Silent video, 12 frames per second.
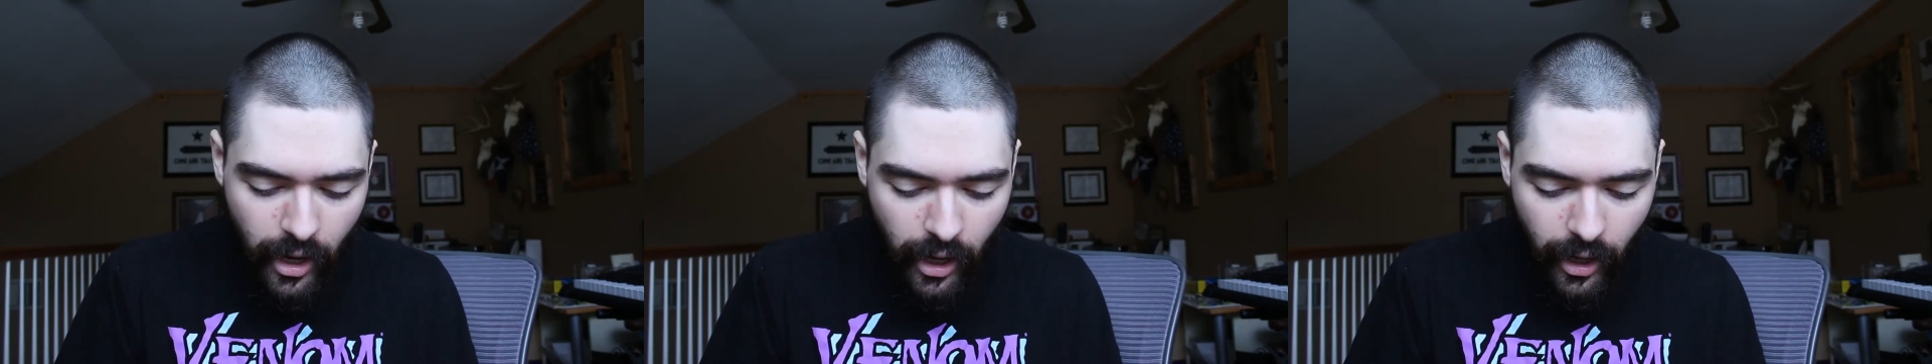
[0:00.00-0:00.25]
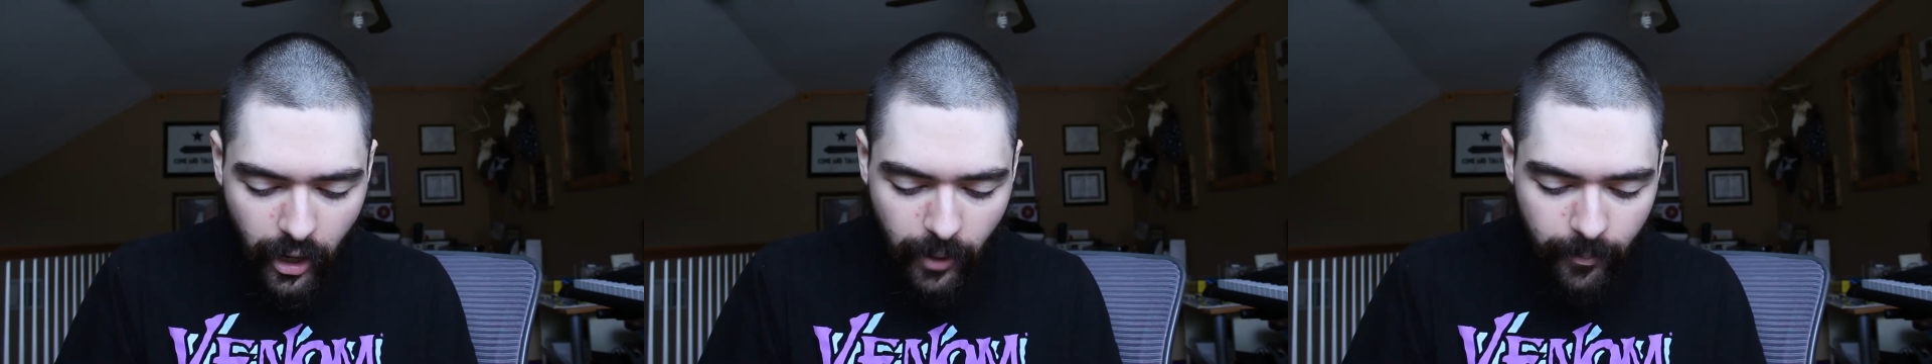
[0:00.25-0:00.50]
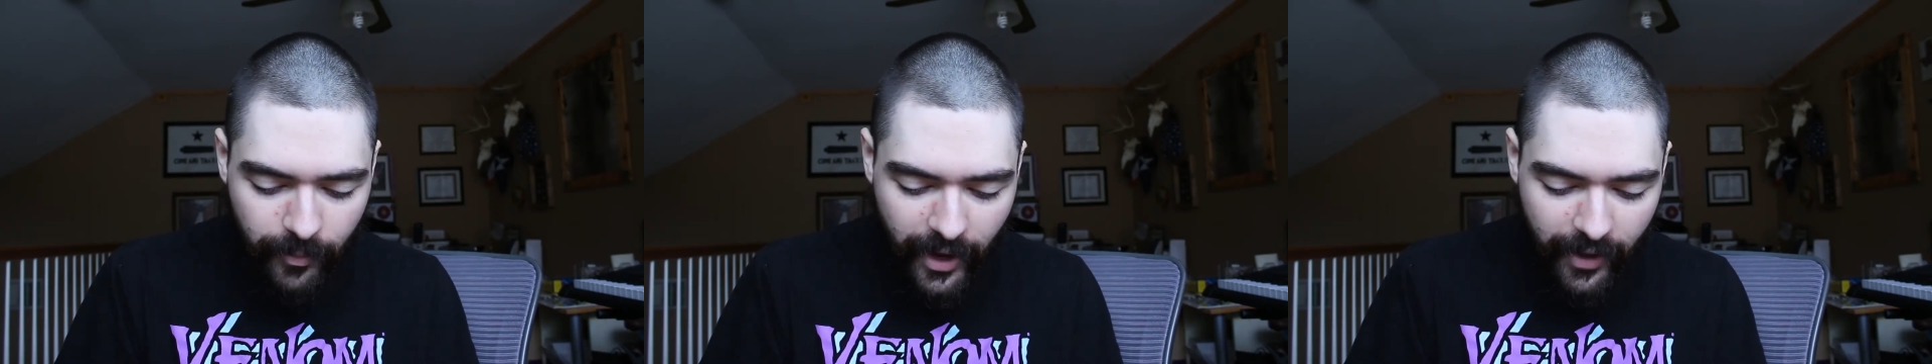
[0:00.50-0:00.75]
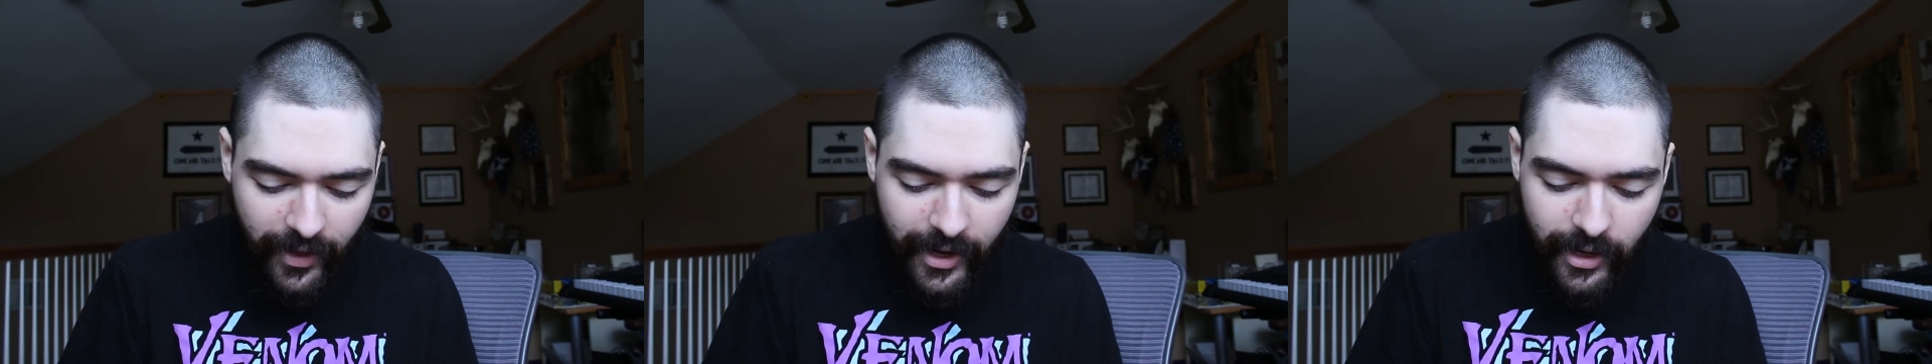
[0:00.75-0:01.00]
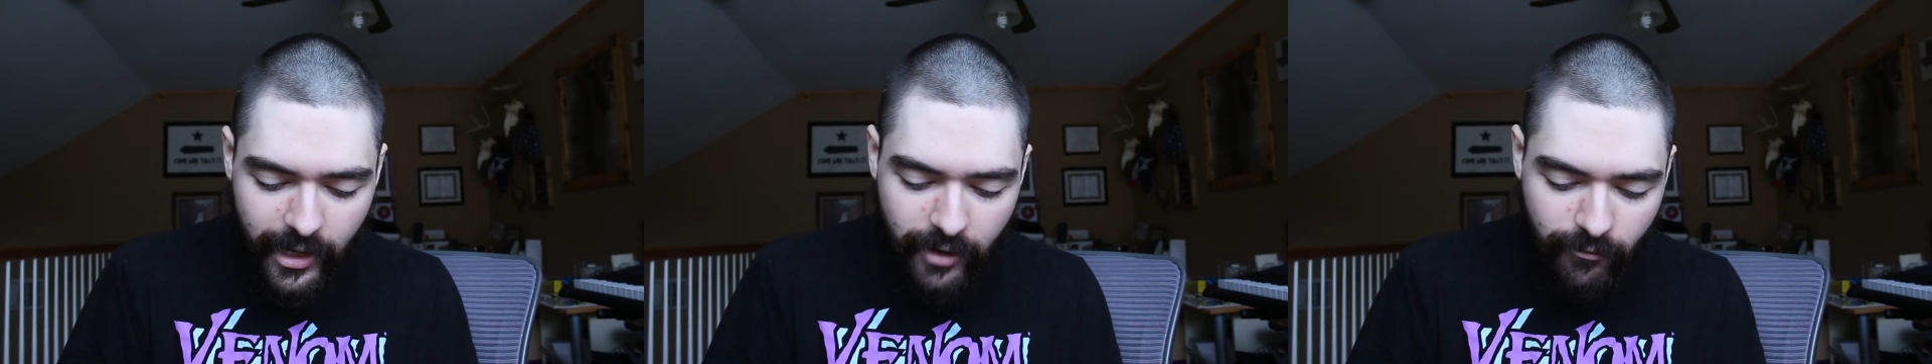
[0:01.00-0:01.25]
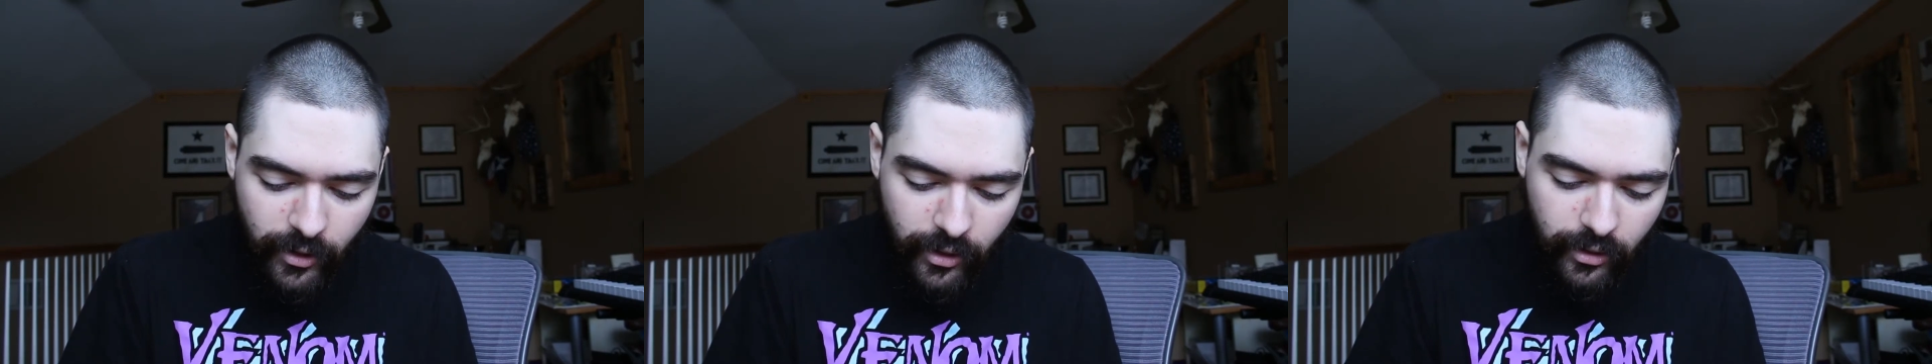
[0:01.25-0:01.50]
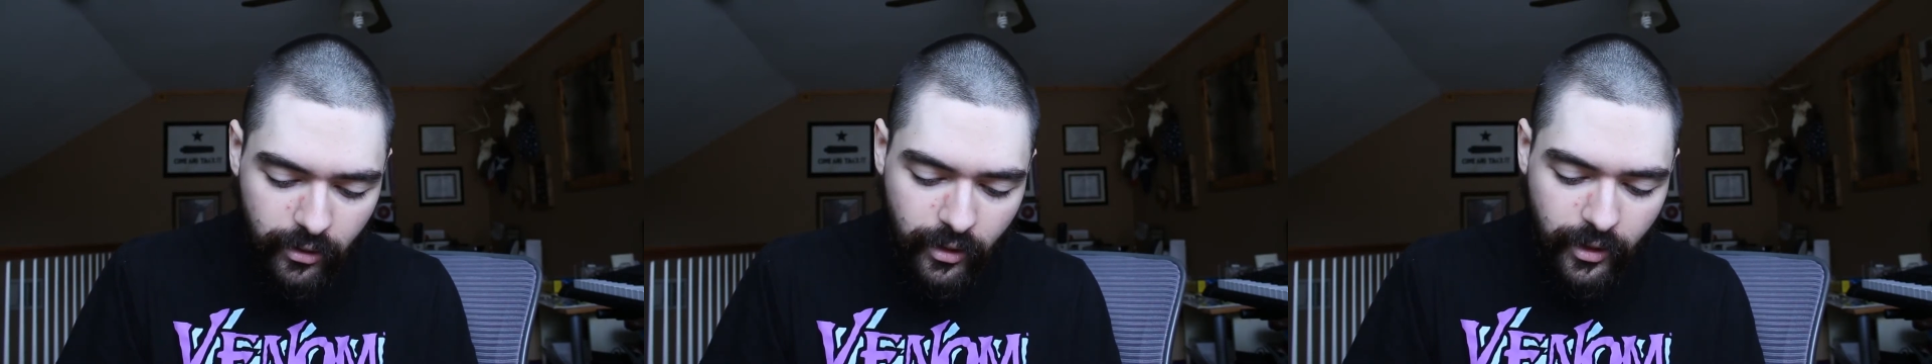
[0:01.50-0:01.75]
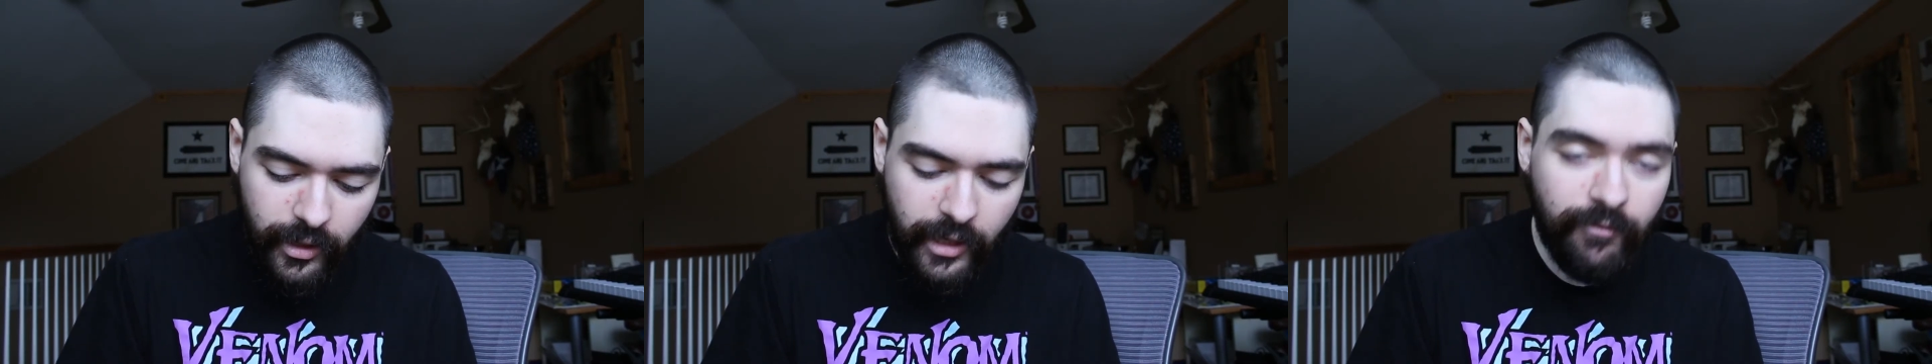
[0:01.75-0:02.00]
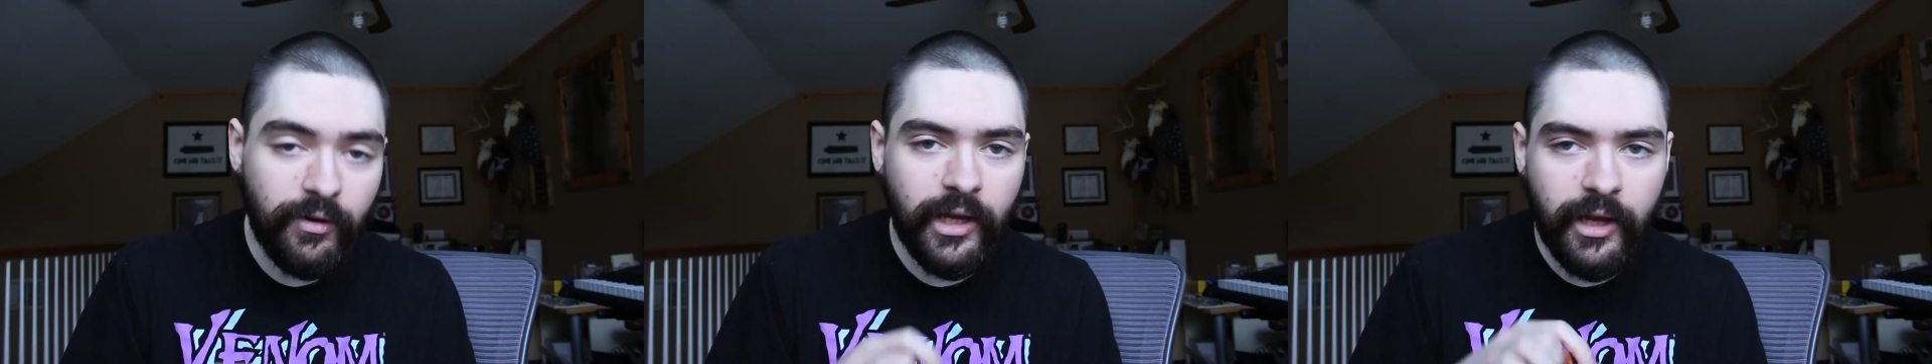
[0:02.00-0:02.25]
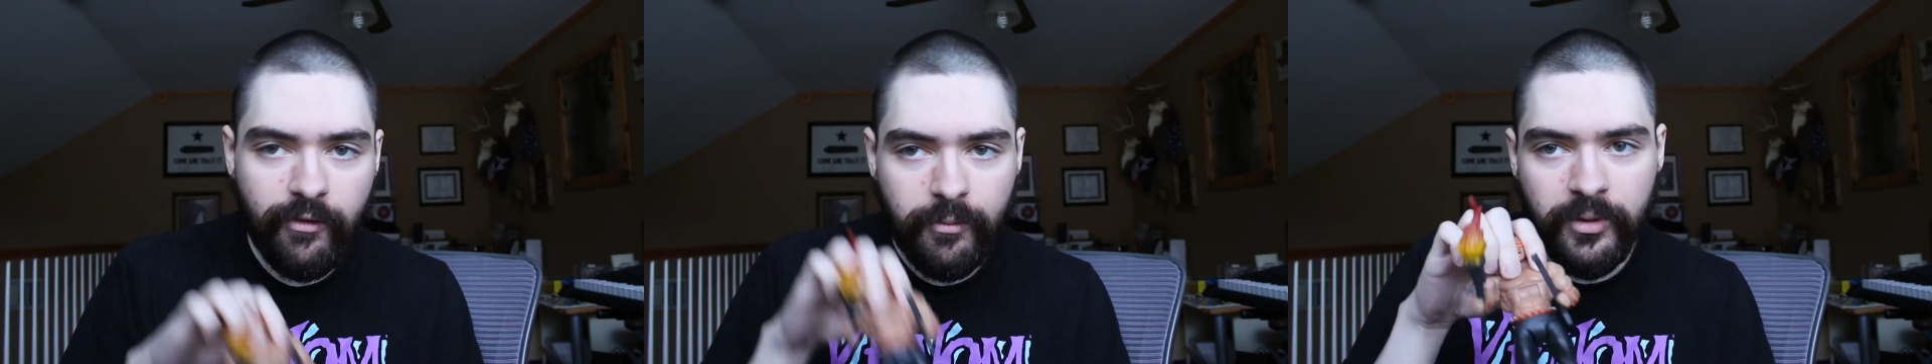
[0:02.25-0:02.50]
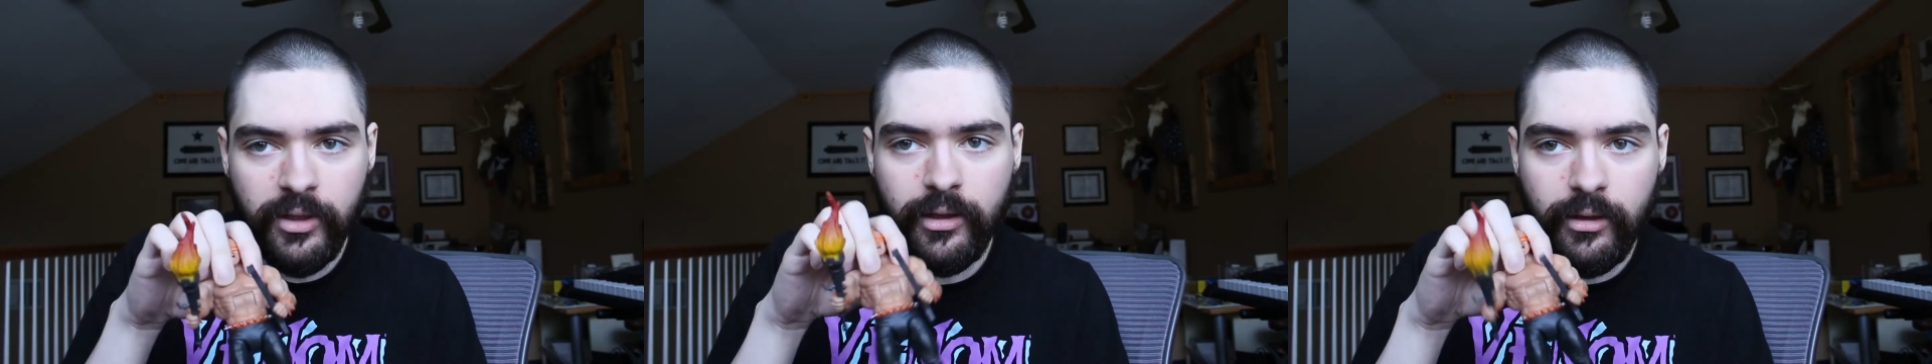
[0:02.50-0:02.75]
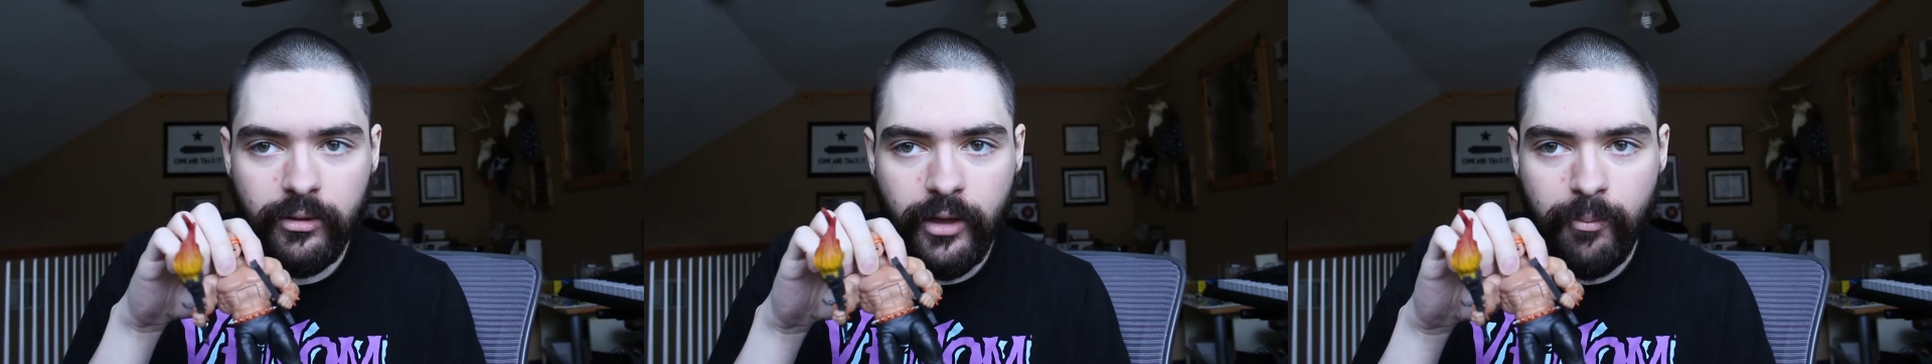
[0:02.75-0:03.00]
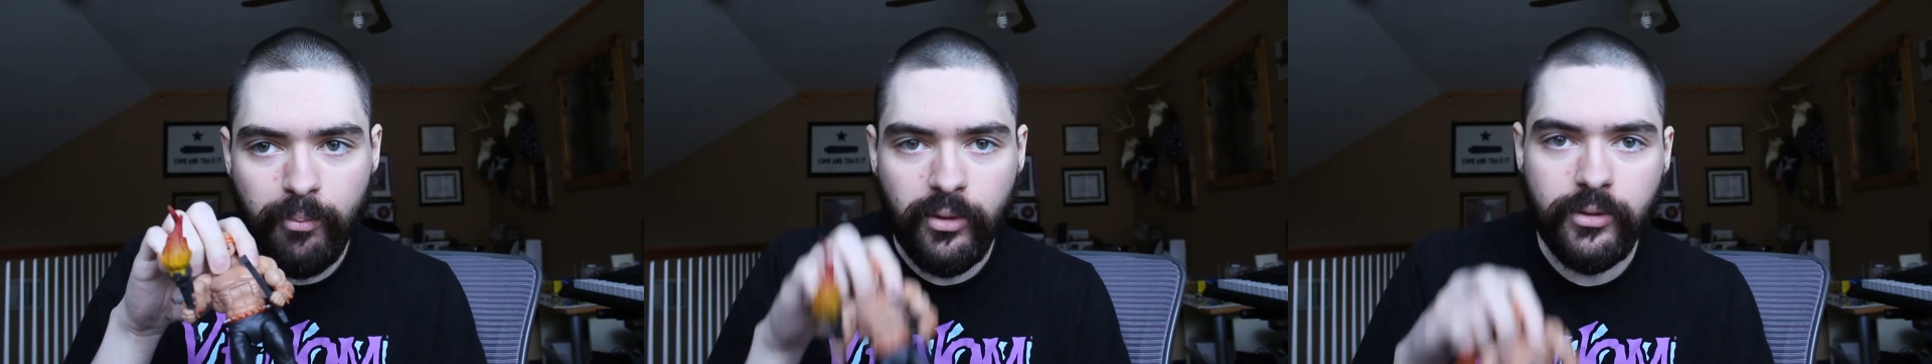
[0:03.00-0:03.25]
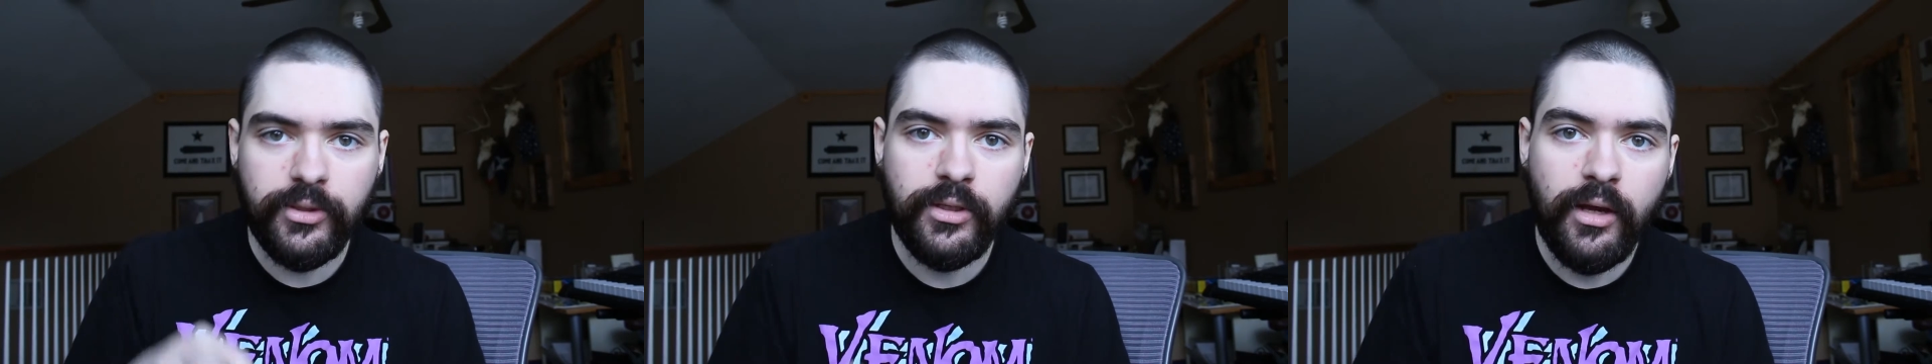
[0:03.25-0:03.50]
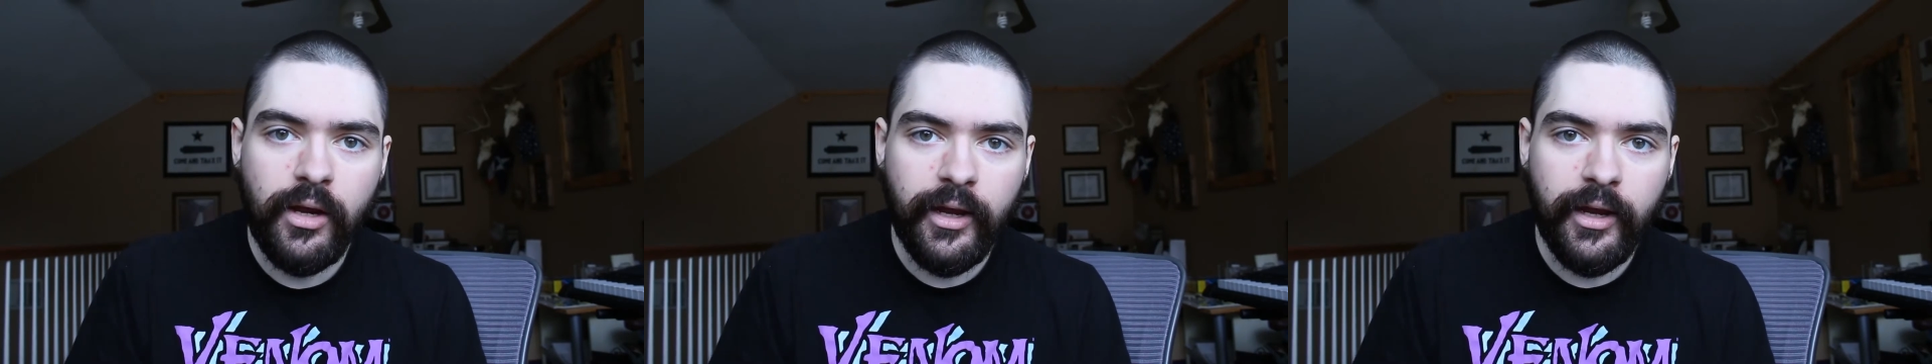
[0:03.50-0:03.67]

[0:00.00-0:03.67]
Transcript: And they didn't even give him the little nipples.